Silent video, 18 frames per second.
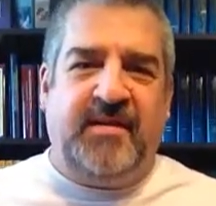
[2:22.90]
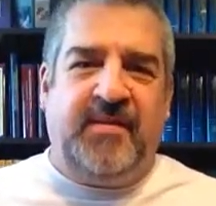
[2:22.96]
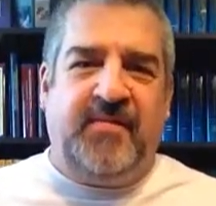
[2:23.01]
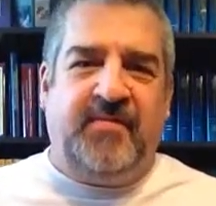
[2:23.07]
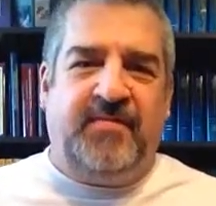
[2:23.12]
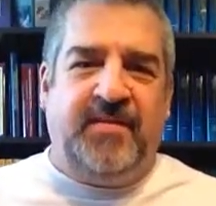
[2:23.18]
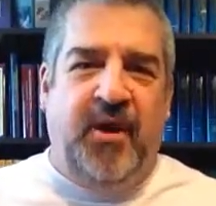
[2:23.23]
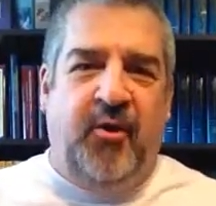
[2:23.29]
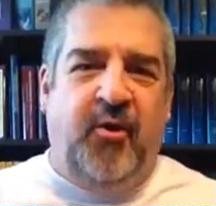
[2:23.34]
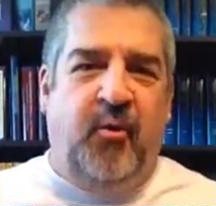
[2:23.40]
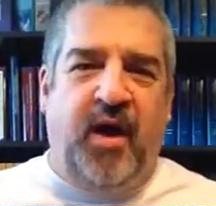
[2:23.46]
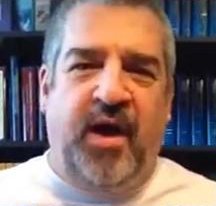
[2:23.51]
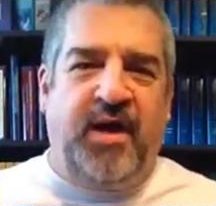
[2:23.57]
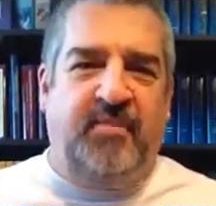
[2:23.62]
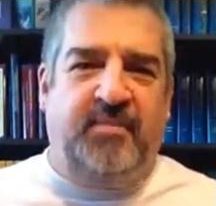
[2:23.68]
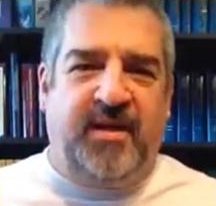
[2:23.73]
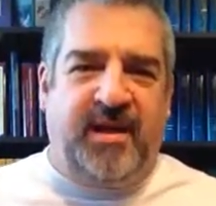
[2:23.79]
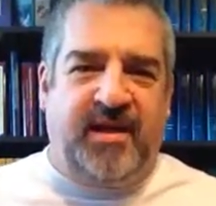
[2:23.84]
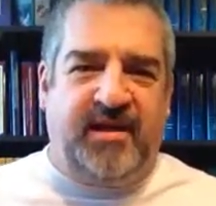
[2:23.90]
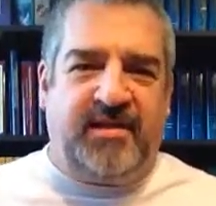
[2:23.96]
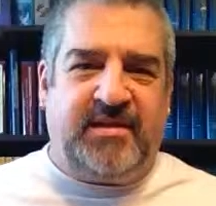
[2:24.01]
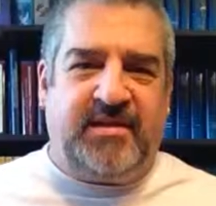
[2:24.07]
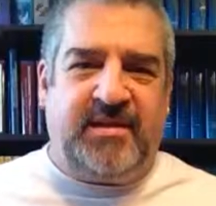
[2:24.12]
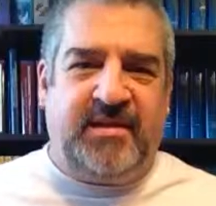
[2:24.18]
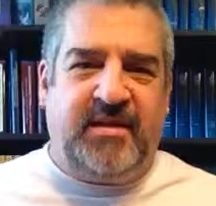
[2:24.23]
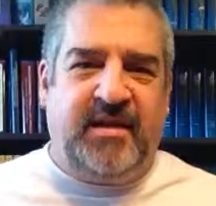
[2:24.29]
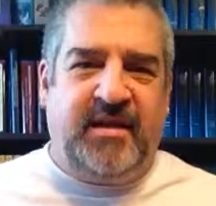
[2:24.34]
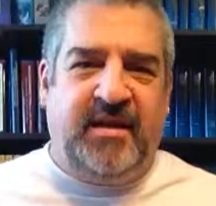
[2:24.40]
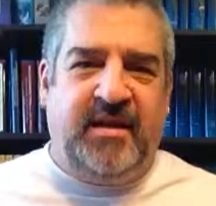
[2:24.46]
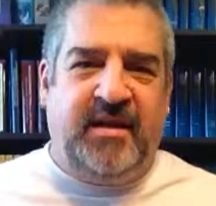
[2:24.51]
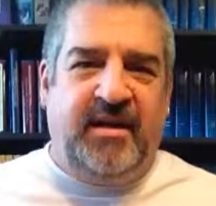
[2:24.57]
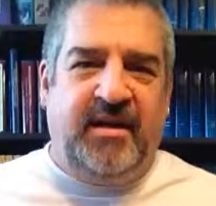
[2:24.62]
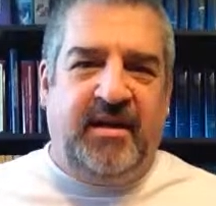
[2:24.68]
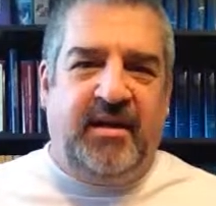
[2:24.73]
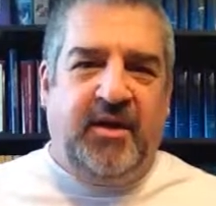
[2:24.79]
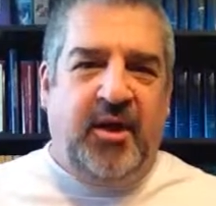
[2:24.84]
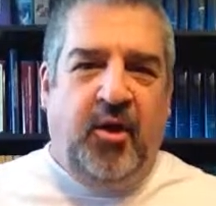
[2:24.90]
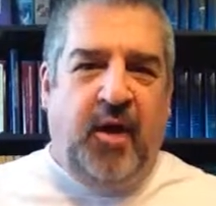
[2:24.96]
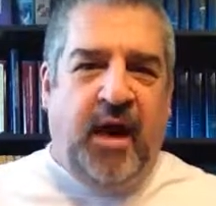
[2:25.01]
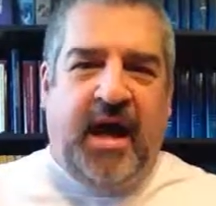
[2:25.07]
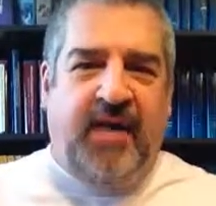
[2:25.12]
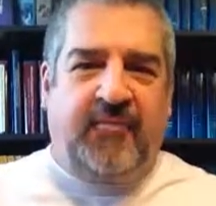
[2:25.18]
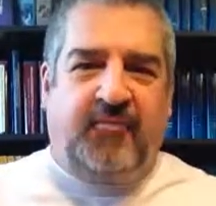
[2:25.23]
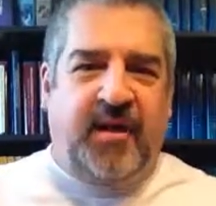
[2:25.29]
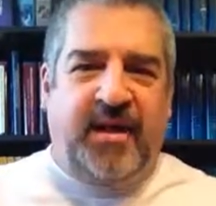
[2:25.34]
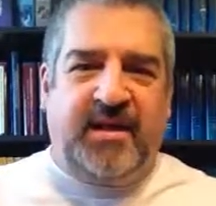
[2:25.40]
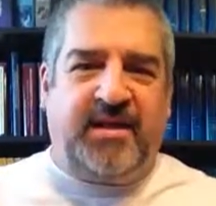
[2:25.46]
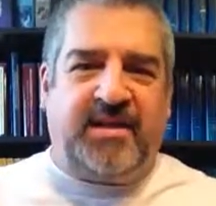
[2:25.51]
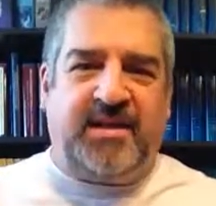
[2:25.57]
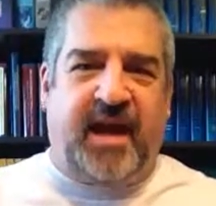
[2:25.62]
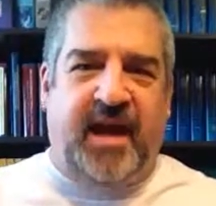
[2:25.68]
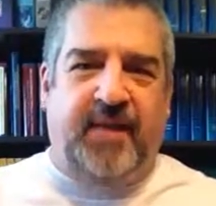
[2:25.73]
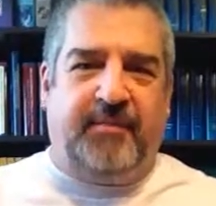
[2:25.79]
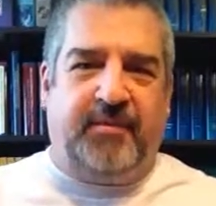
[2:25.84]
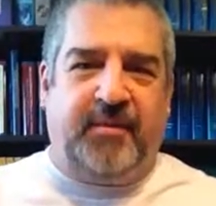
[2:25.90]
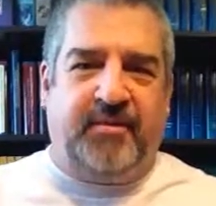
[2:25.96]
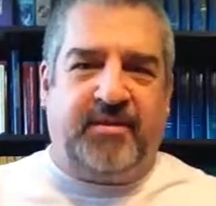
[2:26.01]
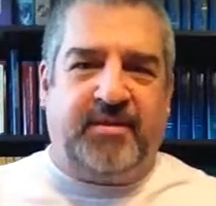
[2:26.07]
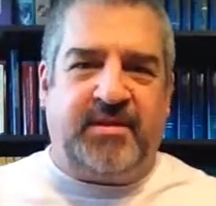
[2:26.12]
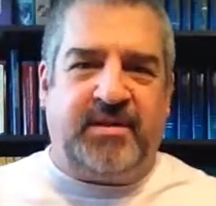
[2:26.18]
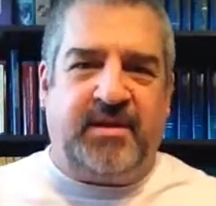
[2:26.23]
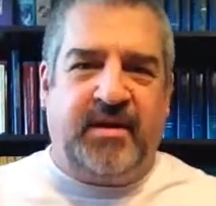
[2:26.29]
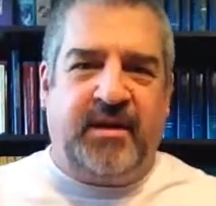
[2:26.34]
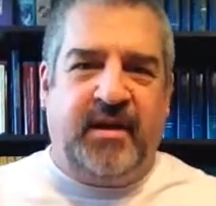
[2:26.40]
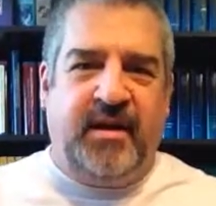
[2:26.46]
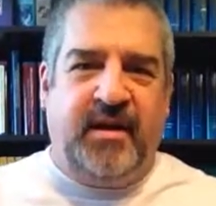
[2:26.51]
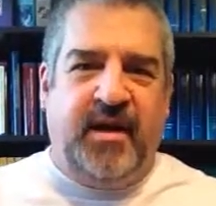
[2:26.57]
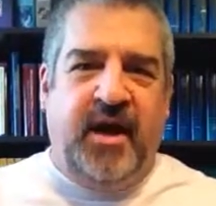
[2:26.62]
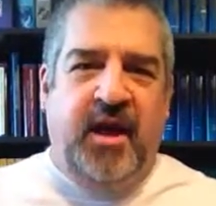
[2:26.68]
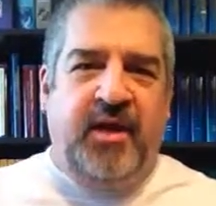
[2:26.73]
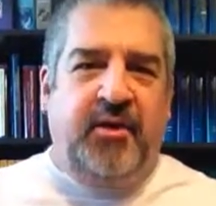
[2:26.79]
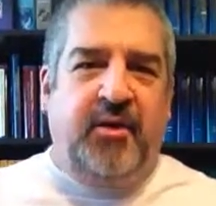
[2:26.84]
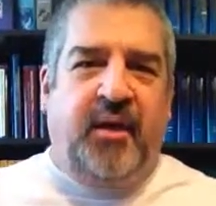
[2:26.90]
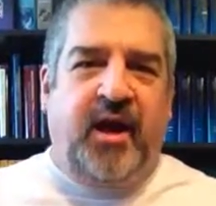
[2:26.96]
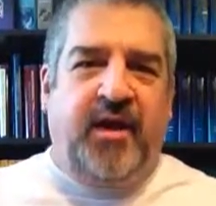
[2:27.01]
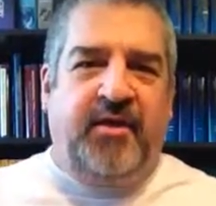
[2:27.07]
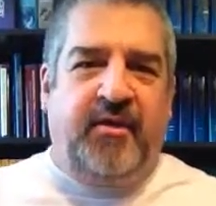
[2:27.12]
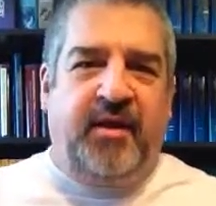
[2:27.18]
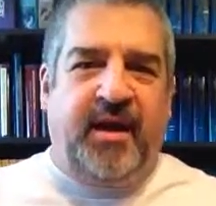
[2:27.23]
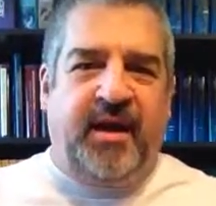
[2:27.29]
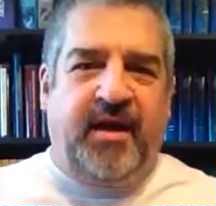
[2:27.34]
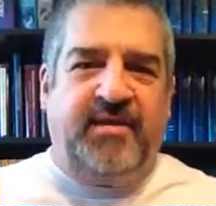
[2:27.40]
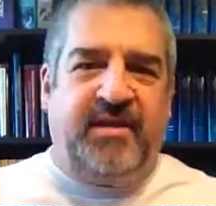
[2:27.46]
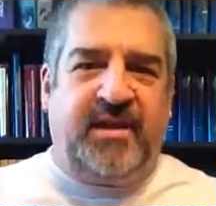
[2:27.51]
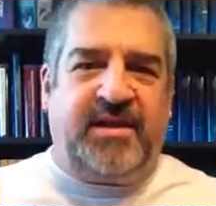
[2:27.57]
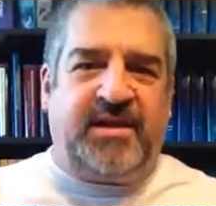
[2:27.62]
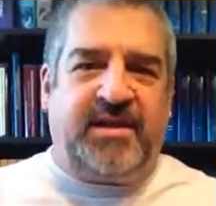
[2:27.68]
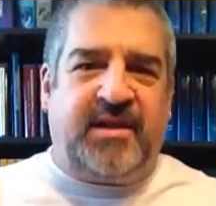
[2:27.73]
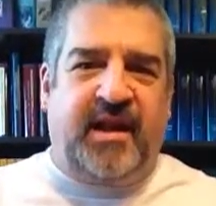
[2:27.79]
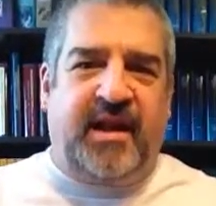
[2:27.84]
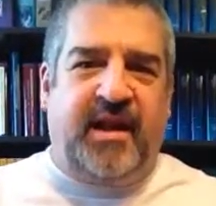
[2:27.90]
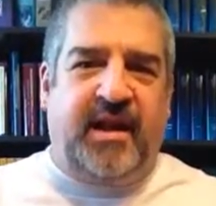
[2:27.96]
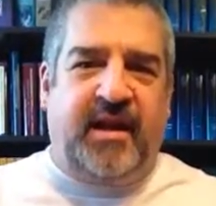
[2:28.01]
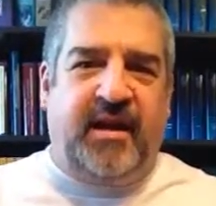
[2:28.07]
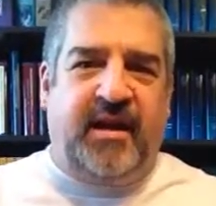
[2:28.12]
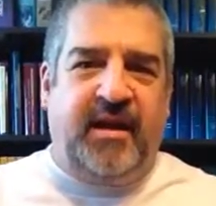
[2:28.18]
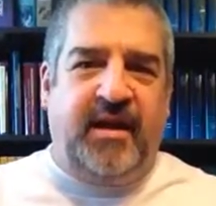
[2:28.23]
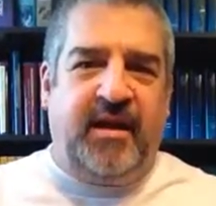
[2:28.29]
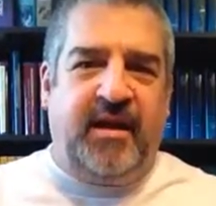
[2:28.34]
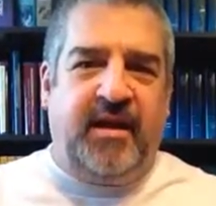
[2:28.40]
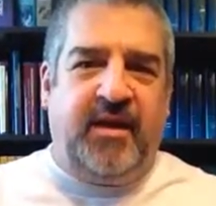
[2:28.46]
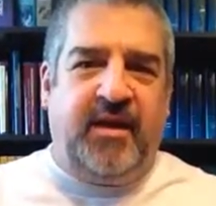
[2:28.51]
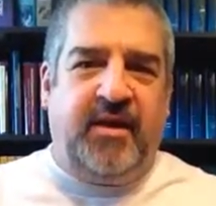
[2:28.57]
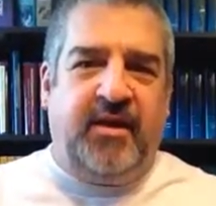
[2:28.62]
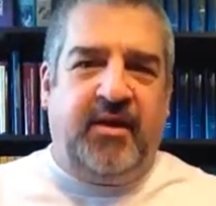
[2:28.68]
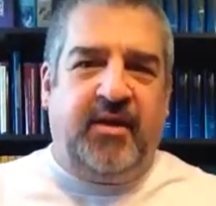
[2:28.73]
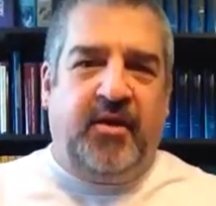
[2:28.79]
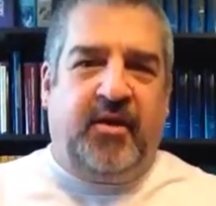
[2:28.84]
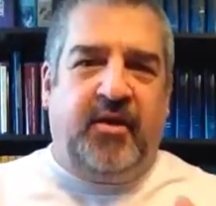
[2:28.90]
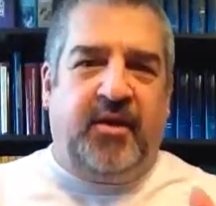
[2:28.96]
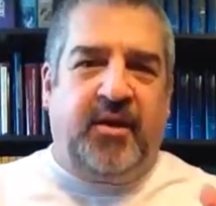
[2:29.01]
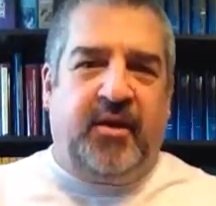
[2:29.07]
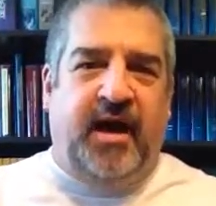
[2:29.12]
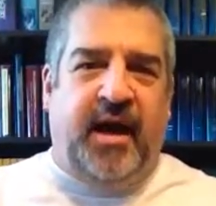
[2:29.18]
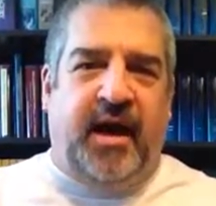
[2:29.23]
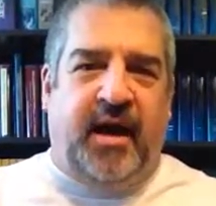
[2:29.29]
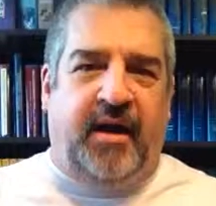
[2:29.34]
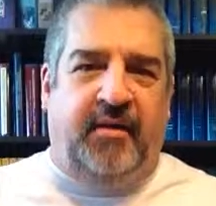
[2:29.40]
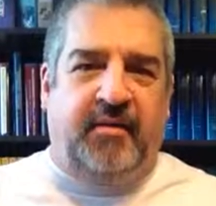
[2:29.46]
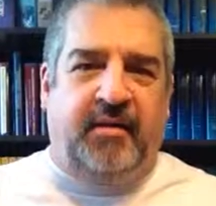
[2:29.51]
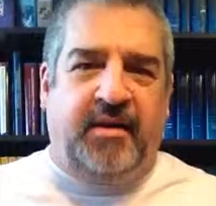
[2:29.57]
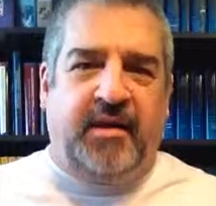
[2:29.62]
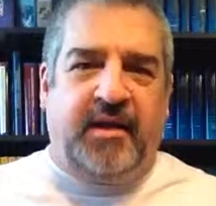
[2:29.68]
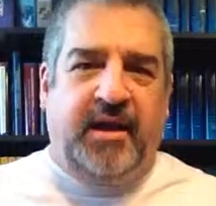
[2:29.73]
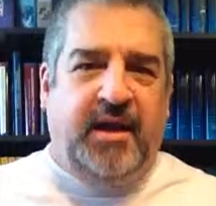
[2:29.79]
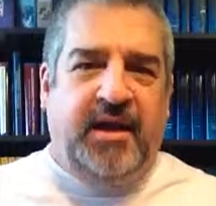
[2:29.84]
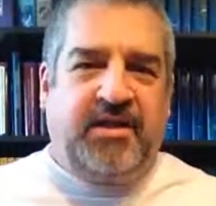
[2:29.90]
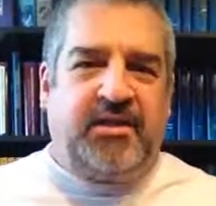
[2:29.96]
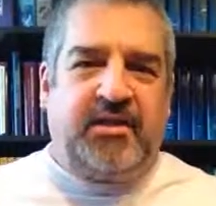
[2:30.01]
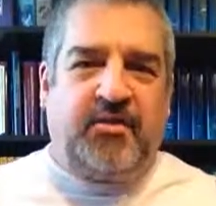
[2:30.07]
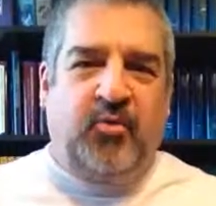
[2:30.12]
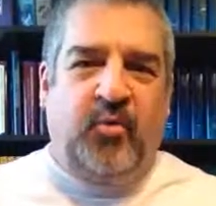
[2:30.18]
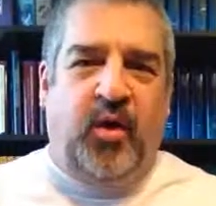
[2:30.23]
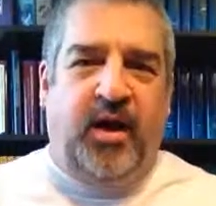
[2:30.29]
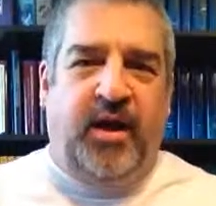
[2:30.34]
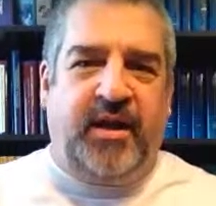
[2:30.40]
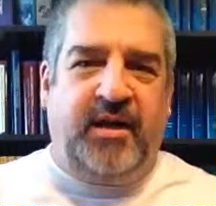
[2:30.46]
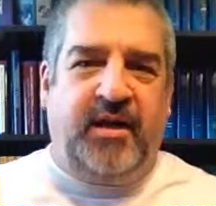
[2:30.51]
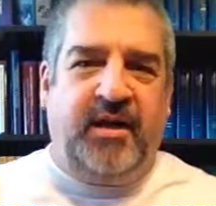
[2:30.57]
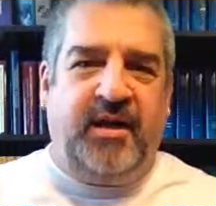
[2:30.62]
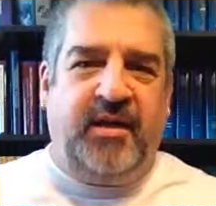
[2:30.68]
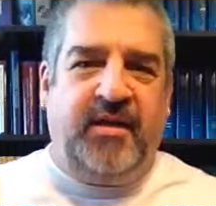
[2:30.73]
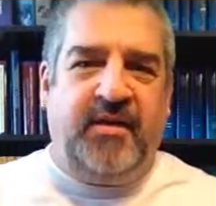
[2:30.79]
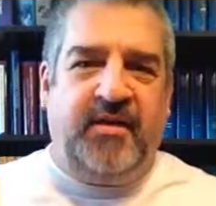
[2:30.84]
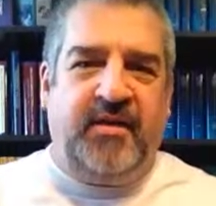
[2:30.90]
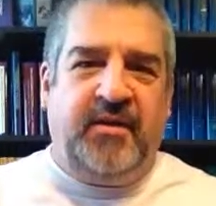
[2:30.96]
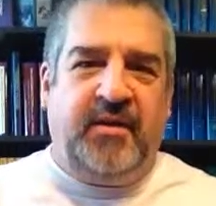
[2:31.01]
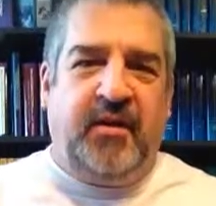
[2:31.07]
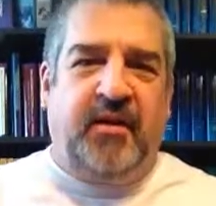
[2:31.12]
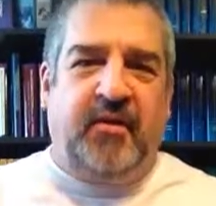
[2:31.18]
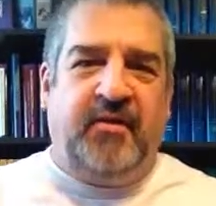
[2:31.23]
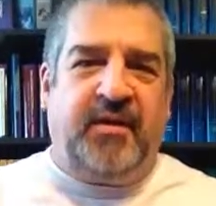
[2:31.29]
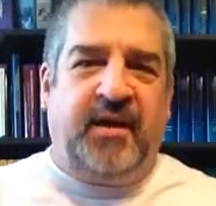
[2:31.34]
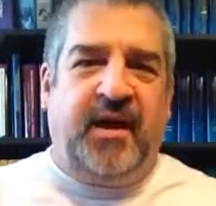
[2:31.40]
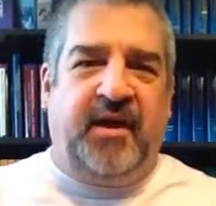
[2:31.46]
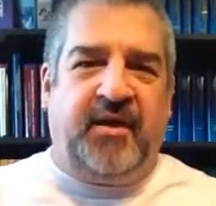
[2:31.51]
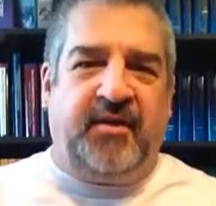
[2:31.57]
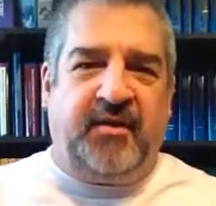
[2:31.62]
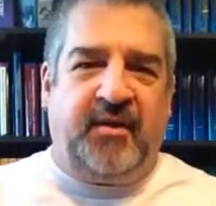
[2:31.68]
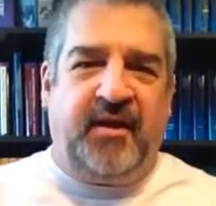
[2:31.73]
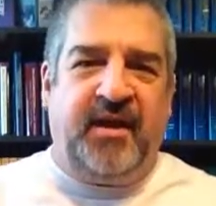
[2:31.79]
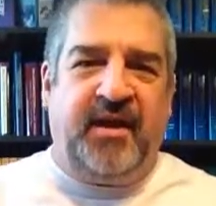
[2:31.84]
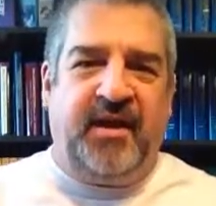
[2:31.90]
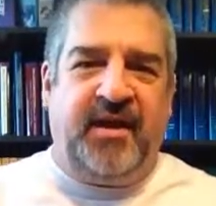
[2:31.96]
no wannabes, no halfway disciples. You're either in this thing or you're out. It's one or the other.